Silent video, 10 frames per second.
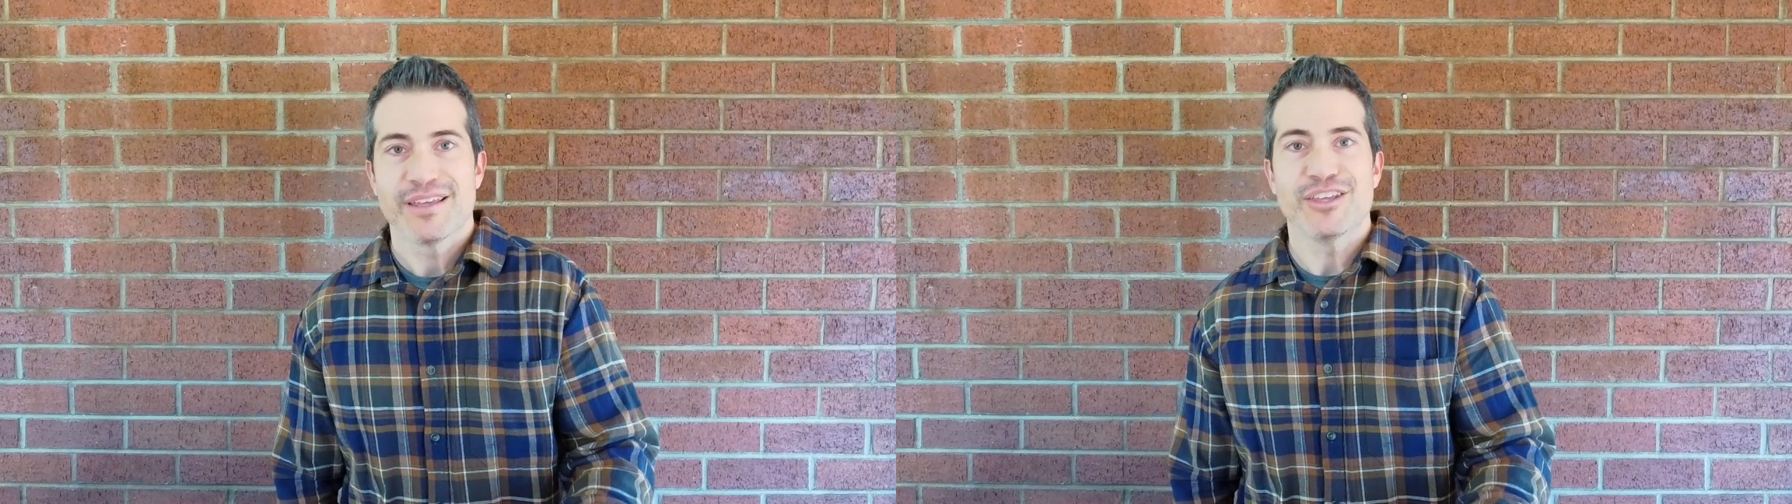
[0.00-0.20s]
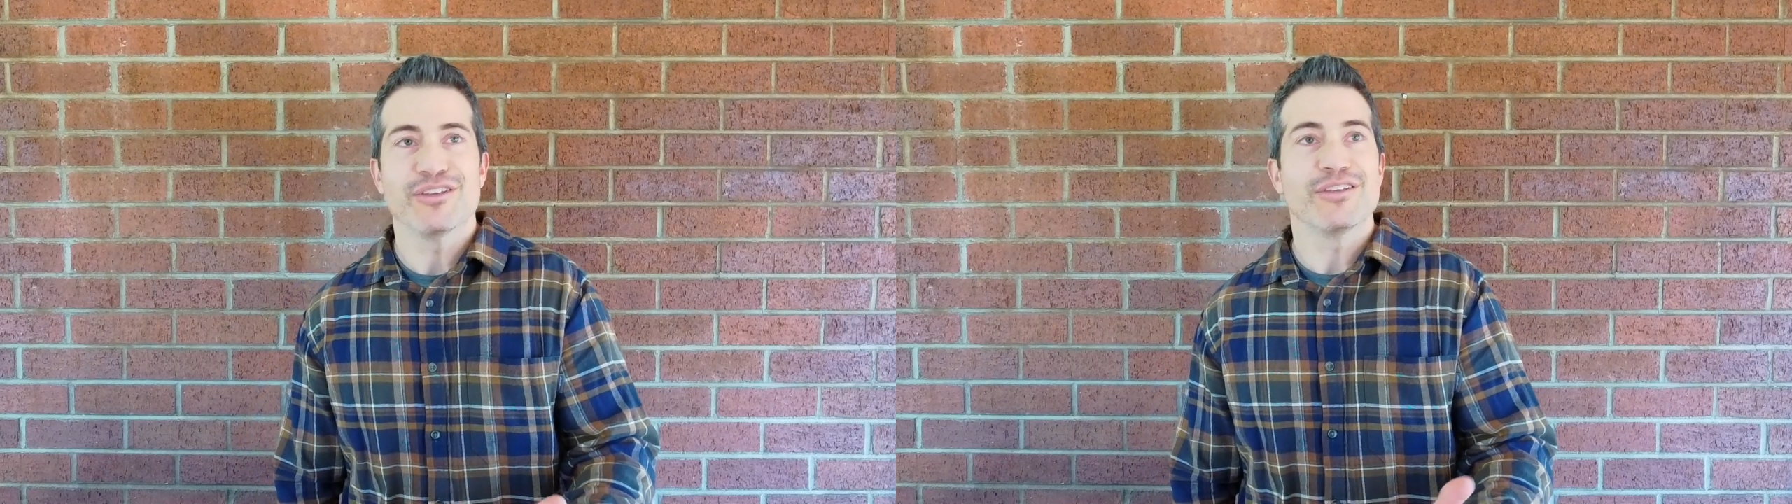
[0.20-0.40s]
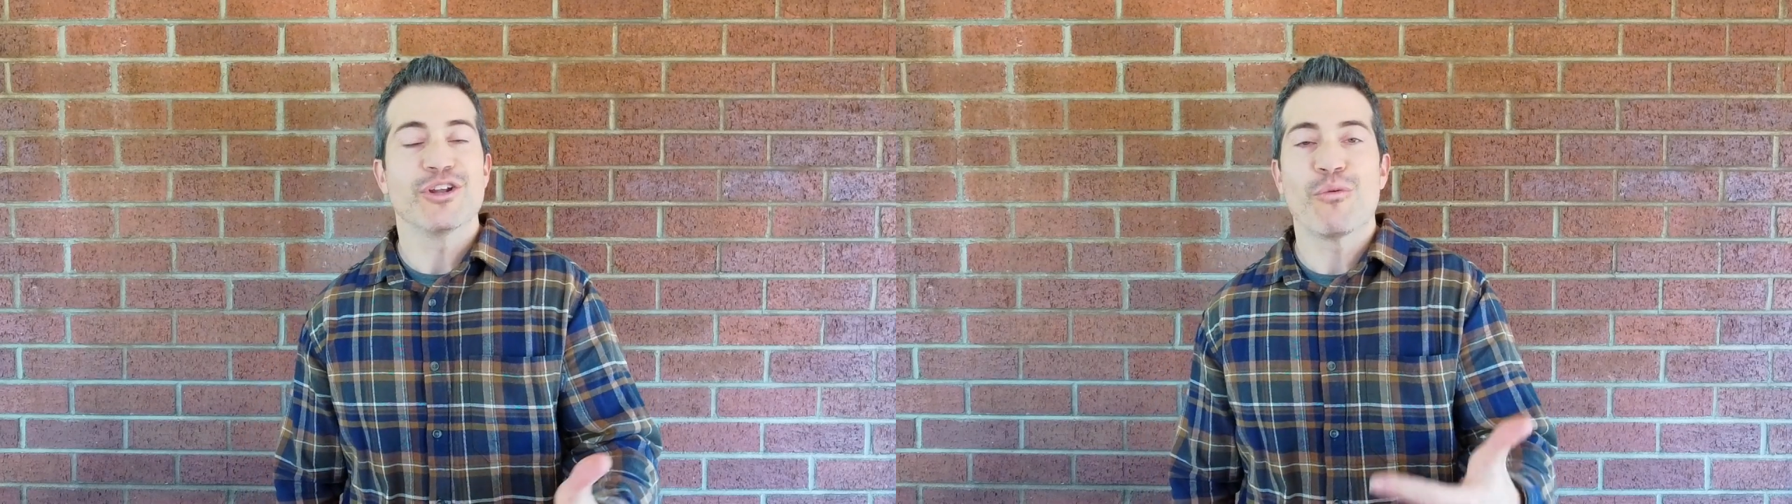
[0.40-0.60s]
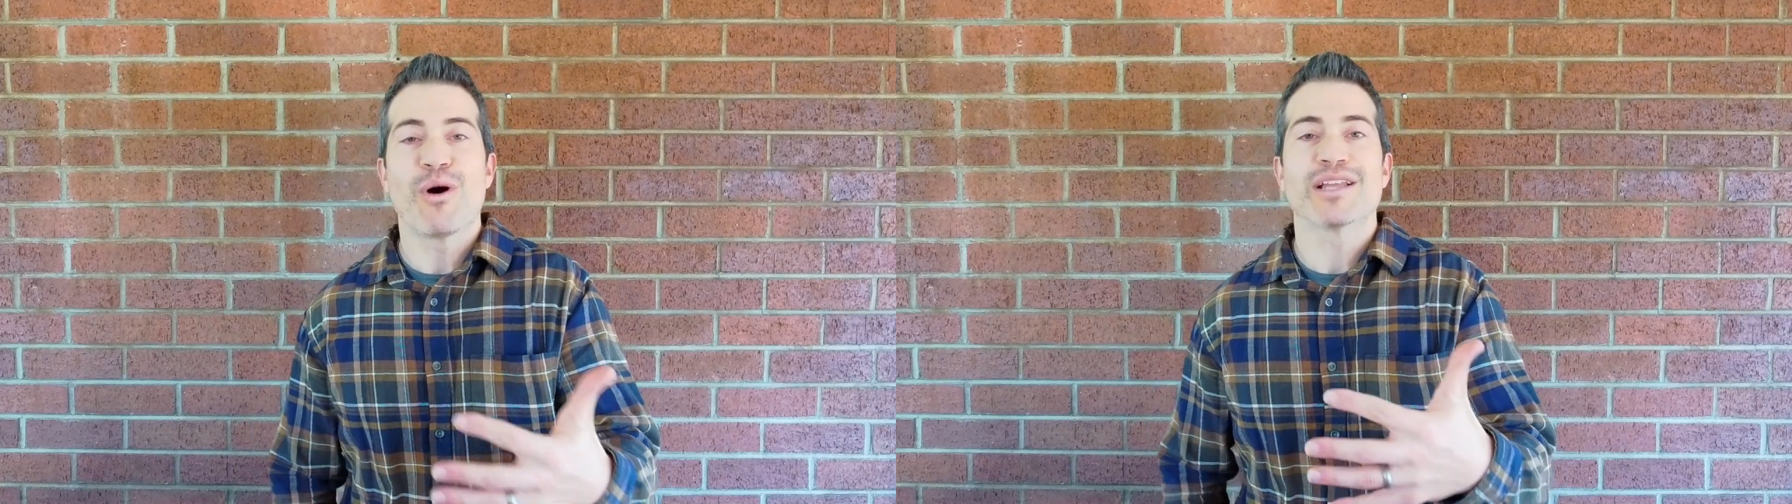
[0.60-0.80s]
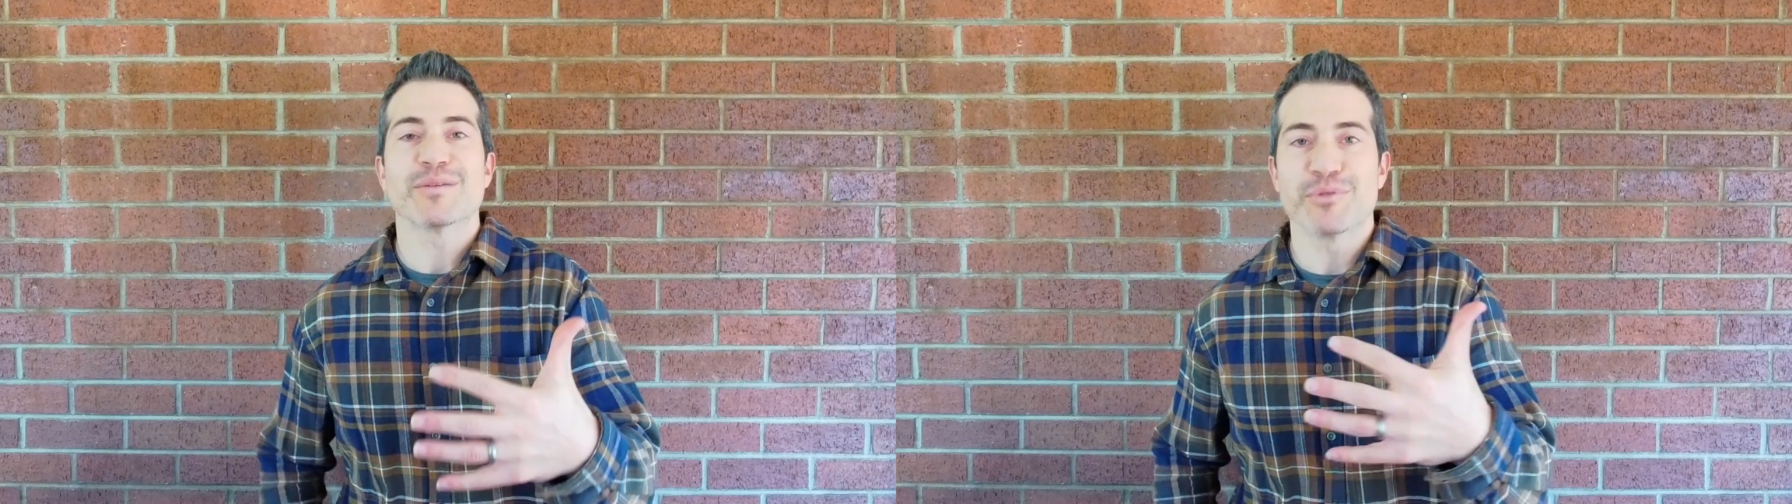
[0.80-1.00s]
you don't
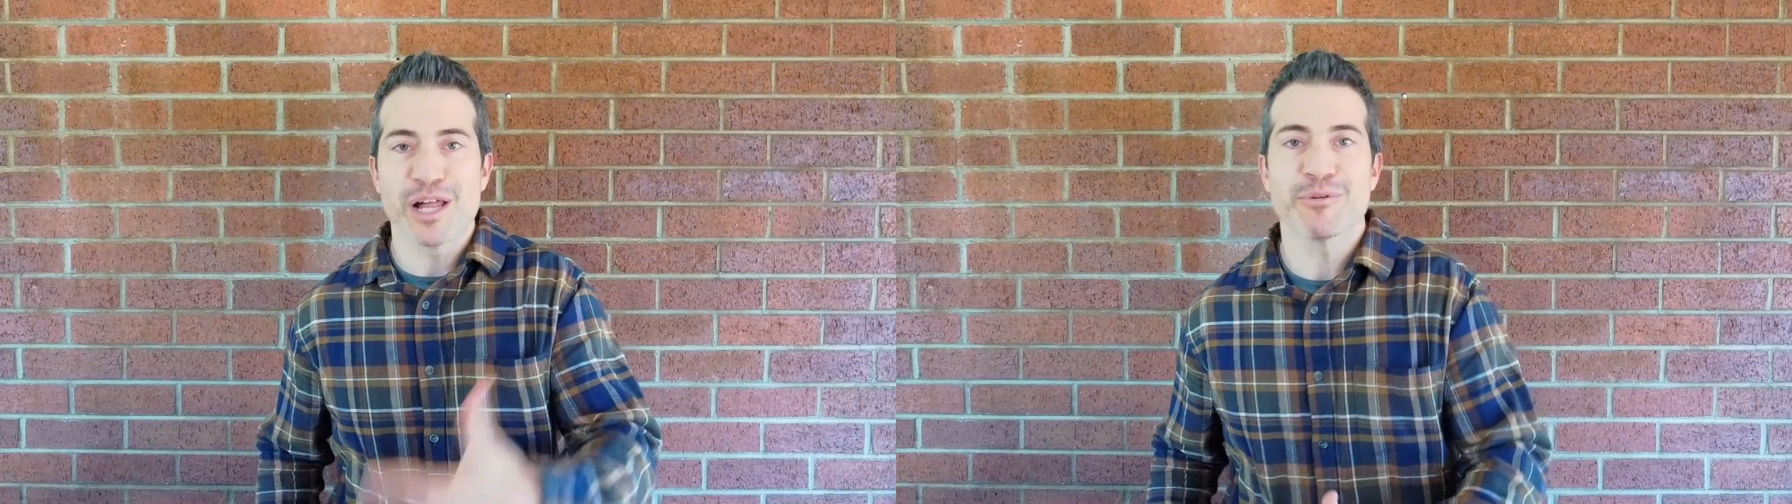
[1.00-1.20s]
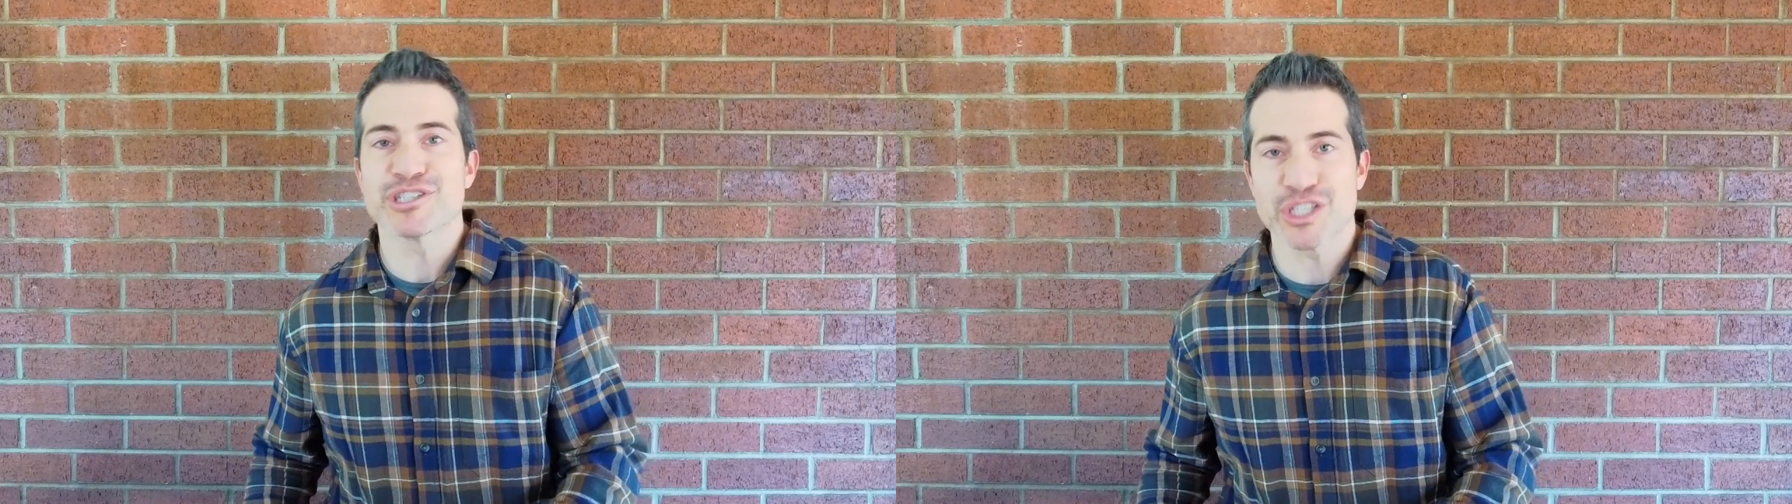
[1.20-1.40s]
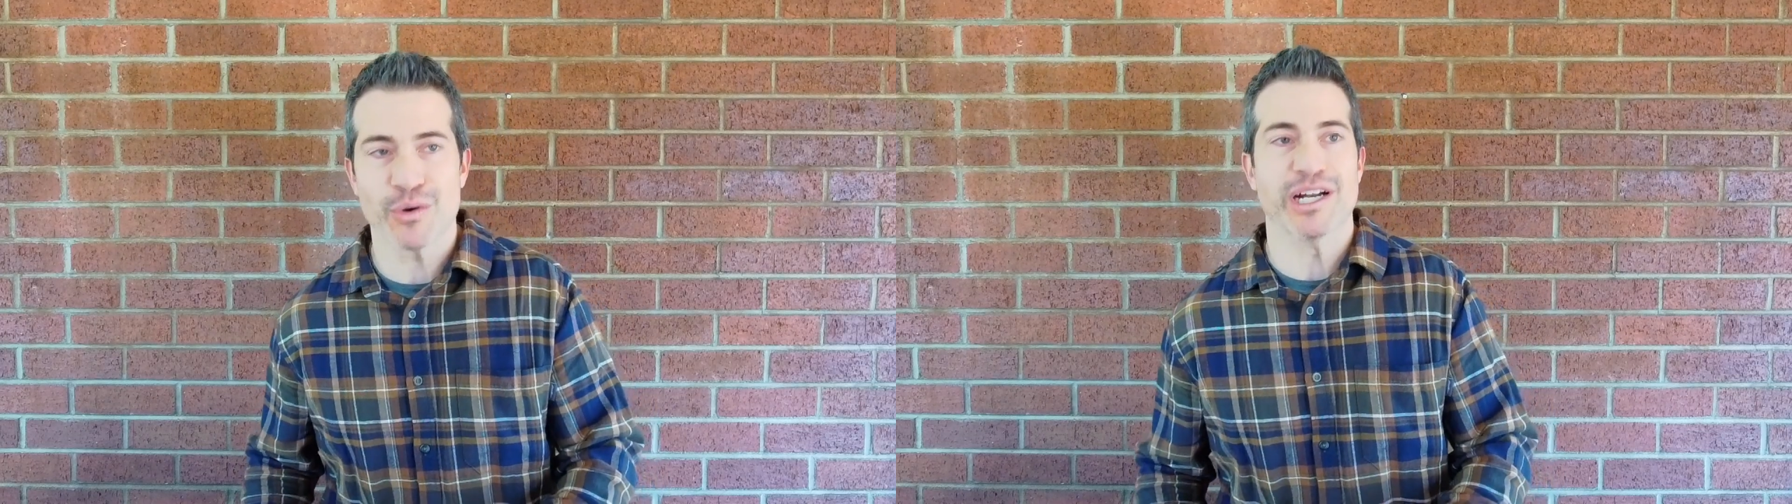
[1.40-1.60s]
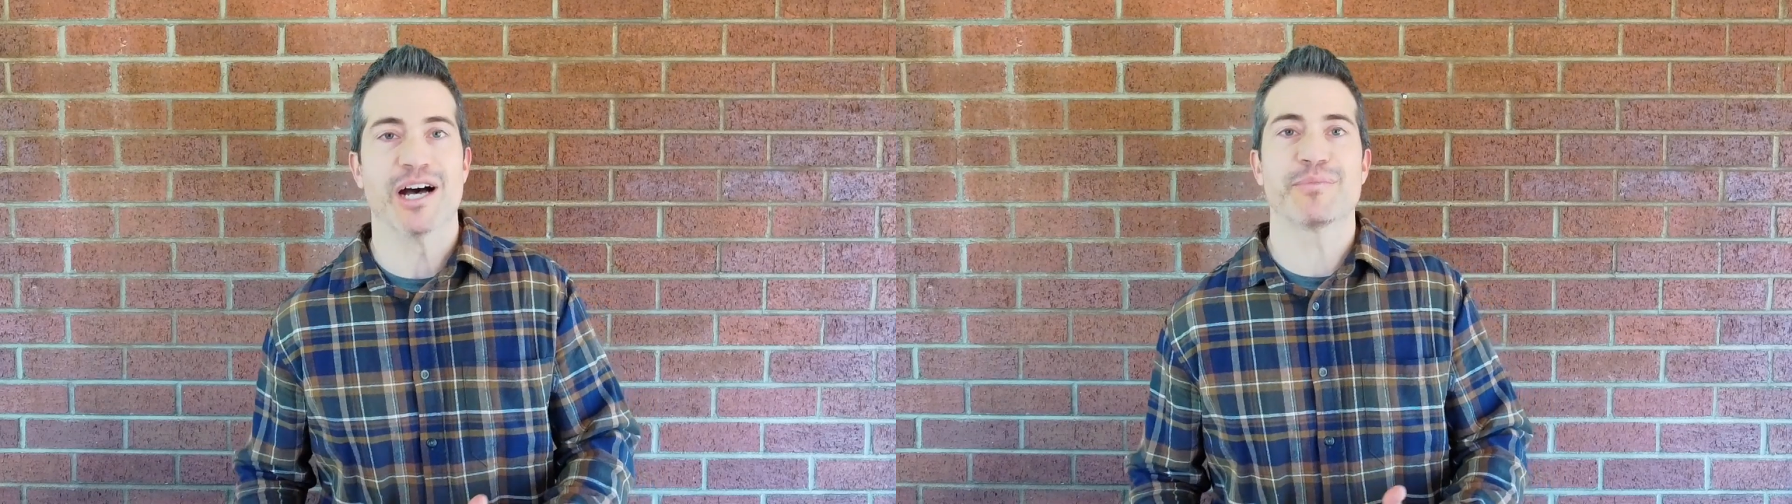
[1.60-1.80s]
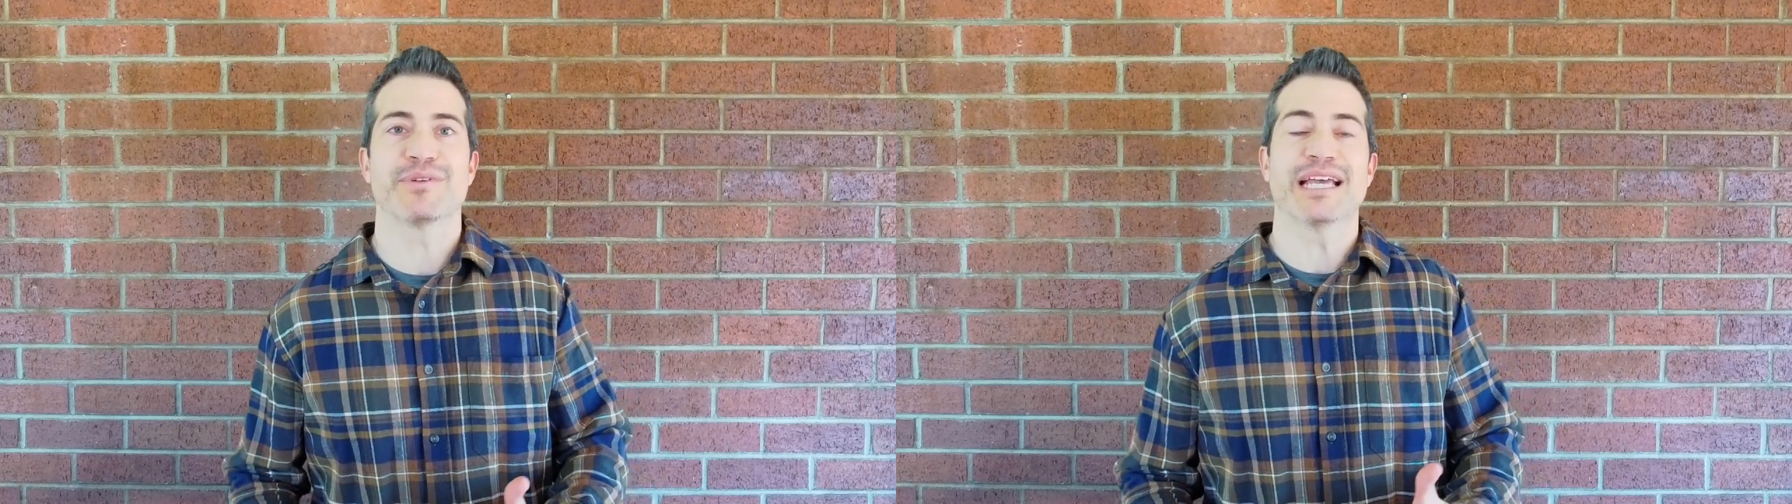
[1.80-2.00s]
want the plumber showing up